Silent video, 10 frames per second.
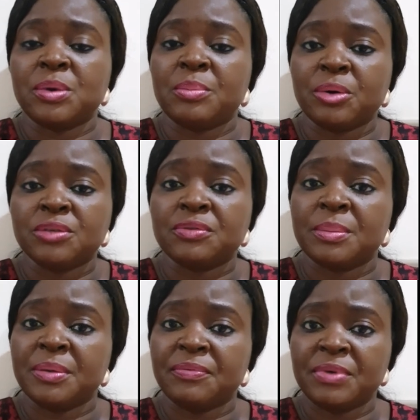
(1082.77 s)
were brought from
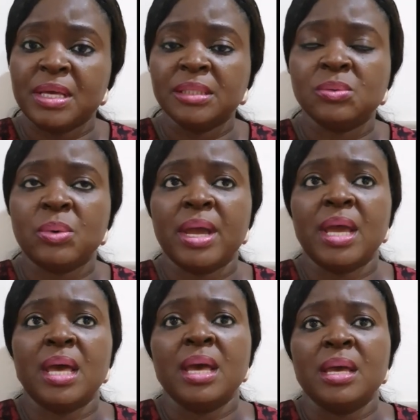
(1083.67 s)
the field
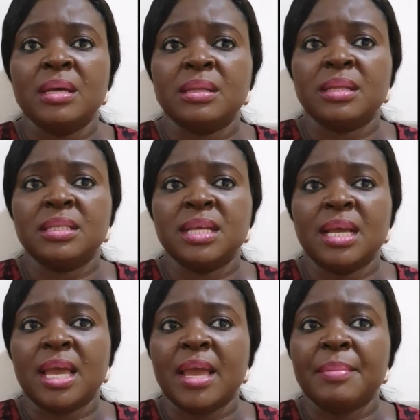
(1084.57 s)
where
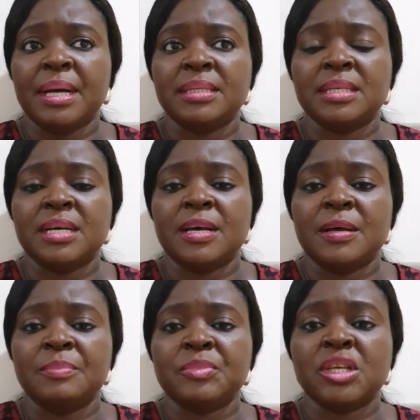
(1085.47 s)
they came and
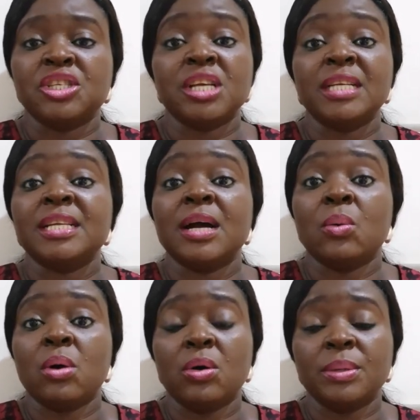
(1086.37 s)
shared their
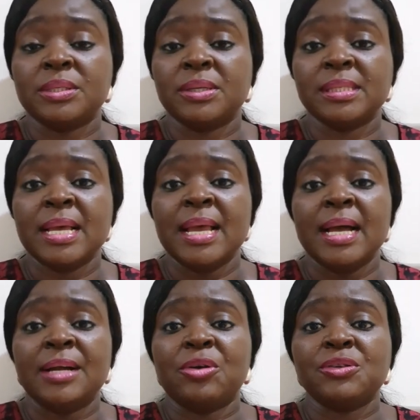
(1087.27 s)
work with us,
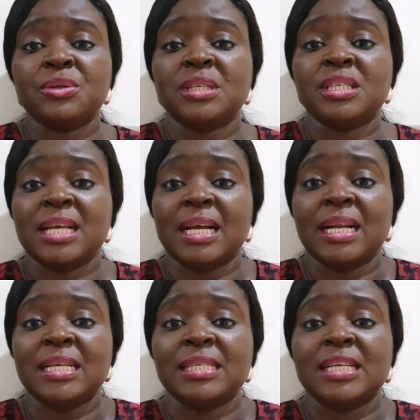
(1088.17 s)
and also the
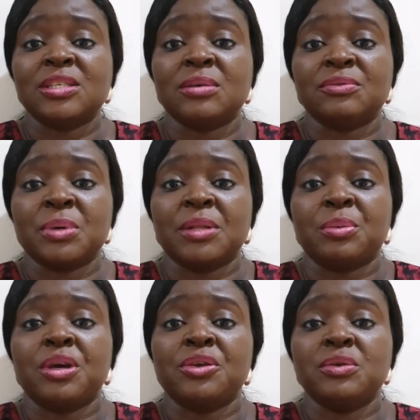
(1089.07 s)
checklist and software they
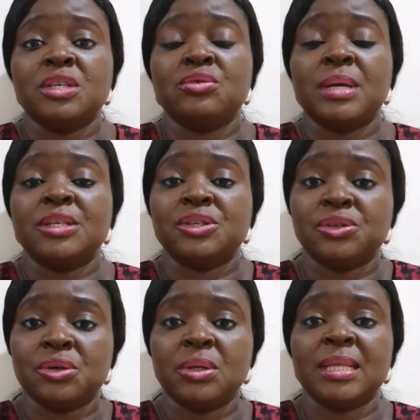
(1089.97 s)
were using to
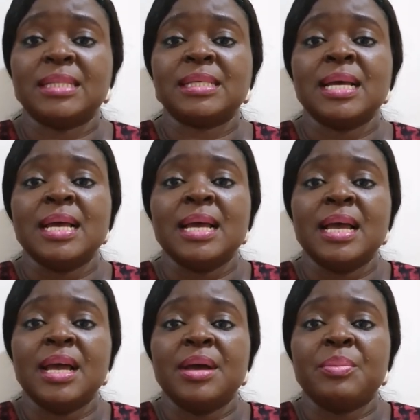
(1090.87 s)
ensure that
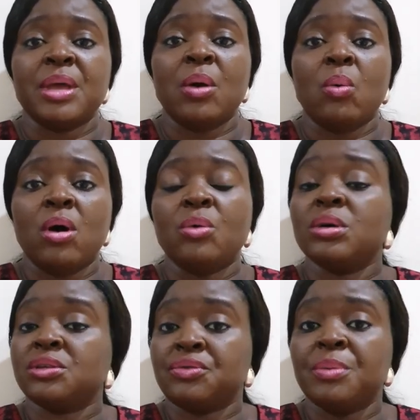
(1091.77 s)
their work
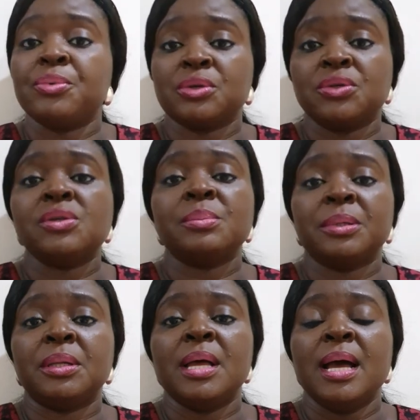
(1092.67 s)
was
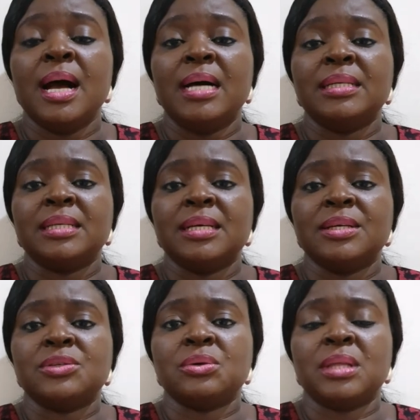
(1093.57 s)
reproducible, and
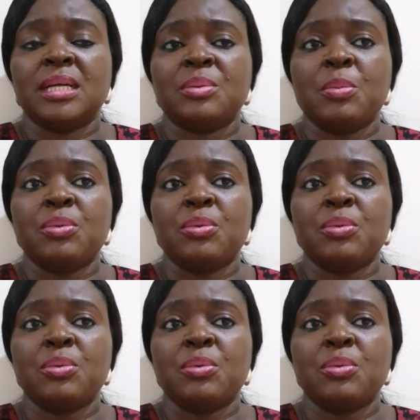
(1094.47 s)
so that